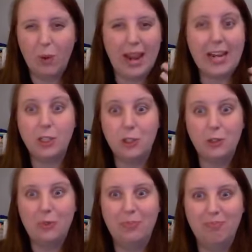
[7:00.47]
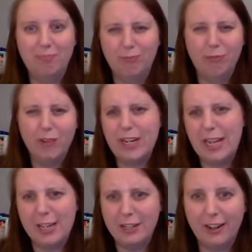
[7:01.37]
way to
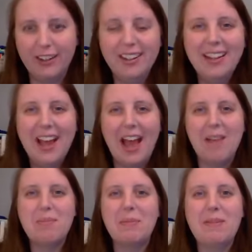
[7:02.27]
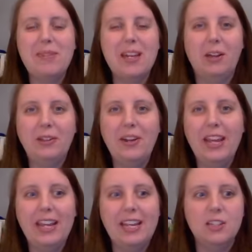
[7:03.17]
re-enter your PBL
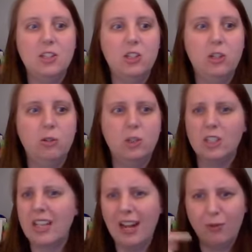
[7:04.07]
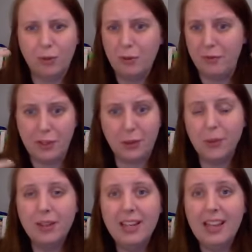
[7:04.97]
unit, is to just kind of
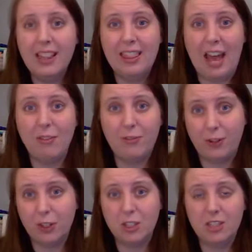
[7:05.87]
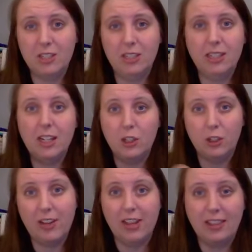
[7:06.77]
review that first
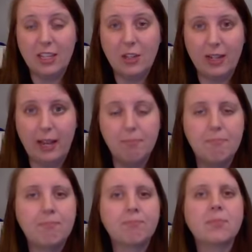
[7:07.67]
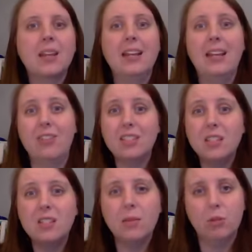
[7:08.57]
entry event that you did. Now, this
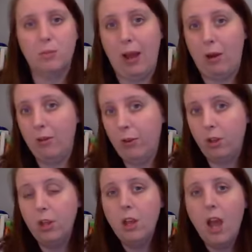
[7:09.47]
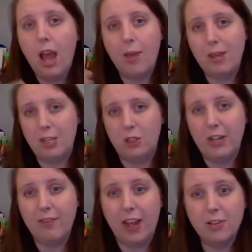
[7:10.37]
is the most powerful
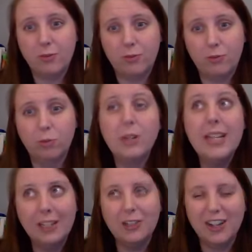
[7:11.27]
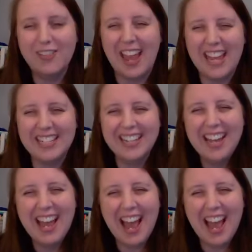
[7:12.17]
re-entry event